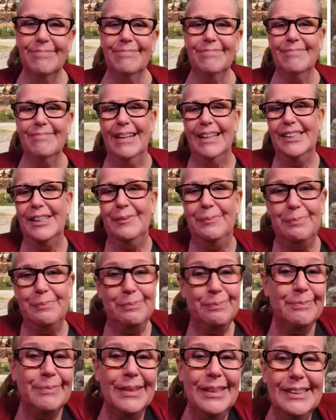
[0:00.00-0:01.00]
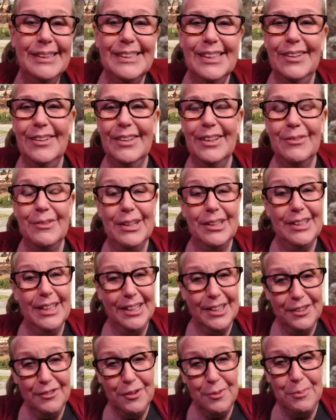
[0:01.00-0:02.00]
that's it. So anyway, thank
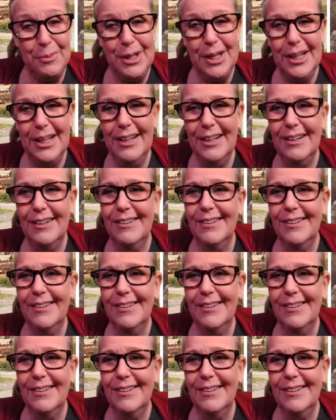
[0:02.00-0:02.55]
you for being here.